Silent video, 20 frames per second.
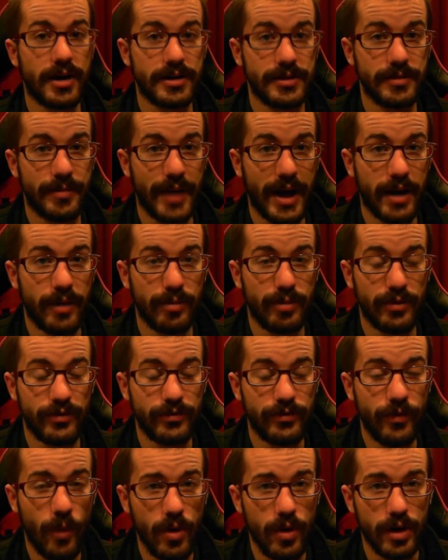about
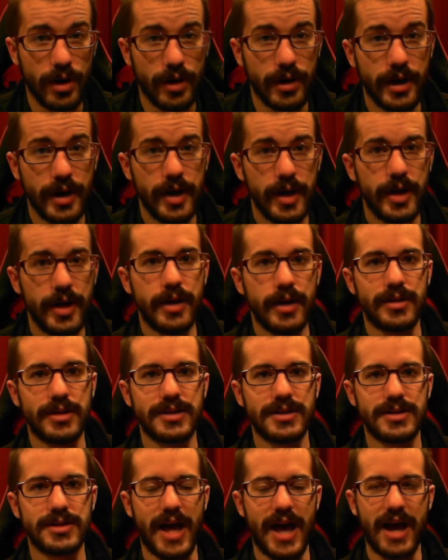before. This
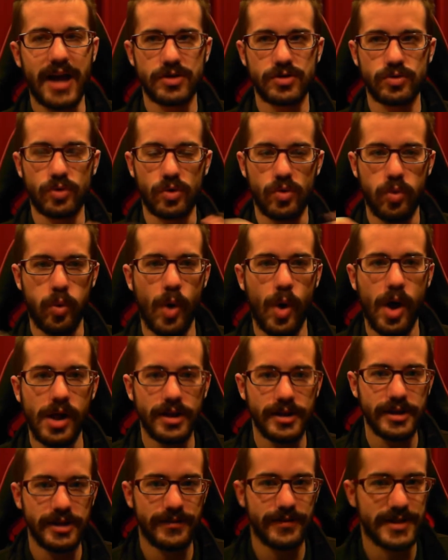is the actual
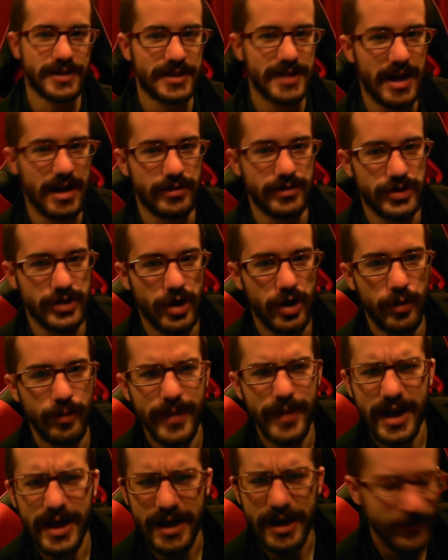quality of the sound. So if